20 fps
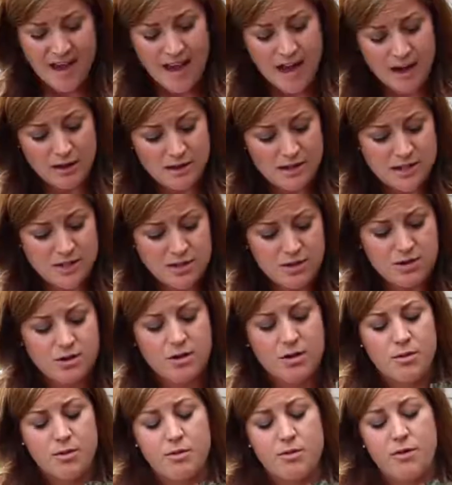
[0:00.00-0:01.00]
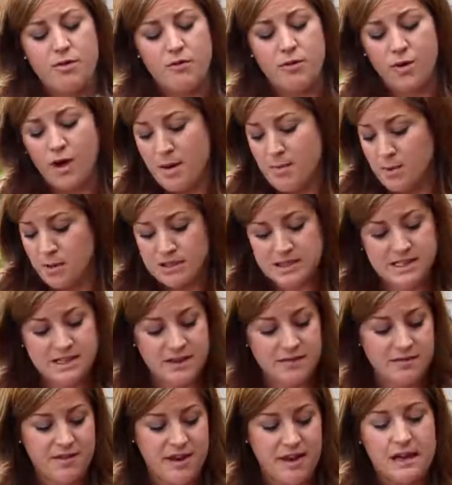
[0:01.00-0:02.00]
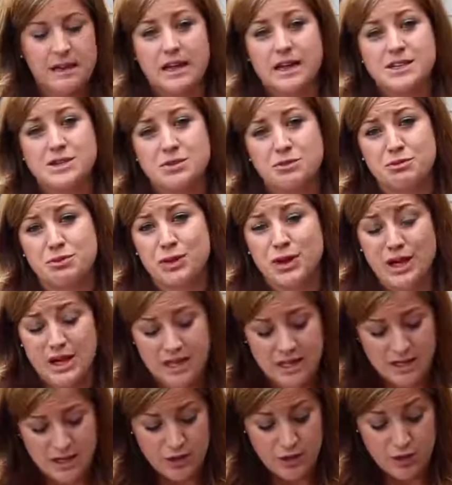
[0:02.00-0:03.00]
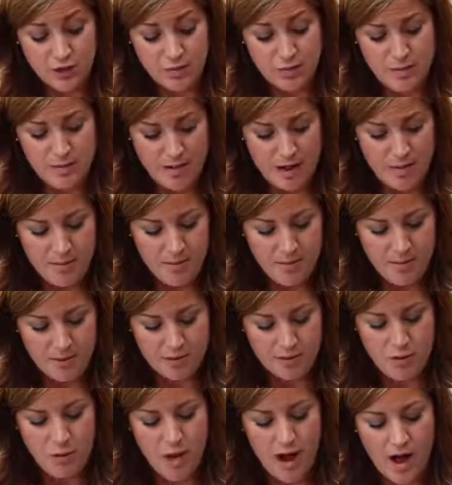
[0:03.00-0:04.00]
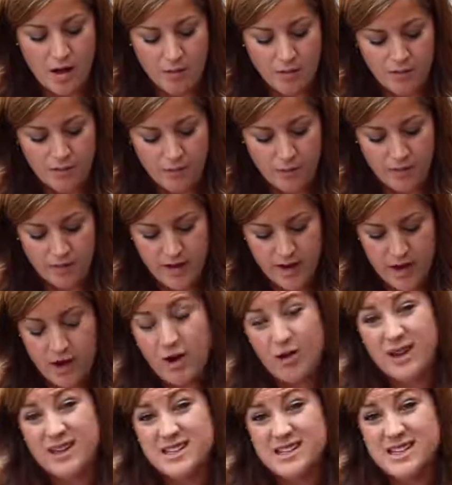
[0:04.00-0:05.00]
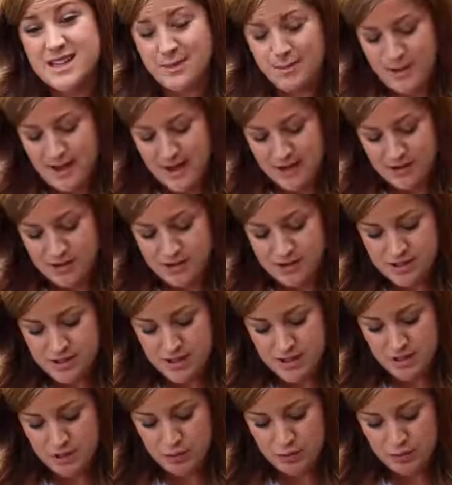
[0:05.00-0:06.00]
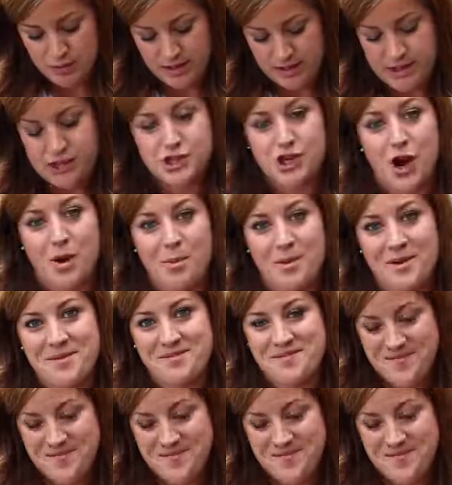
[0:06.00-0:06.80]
I also, before I put stuff in, I like to really groom them up really well before they go into the planter so they look really sharp.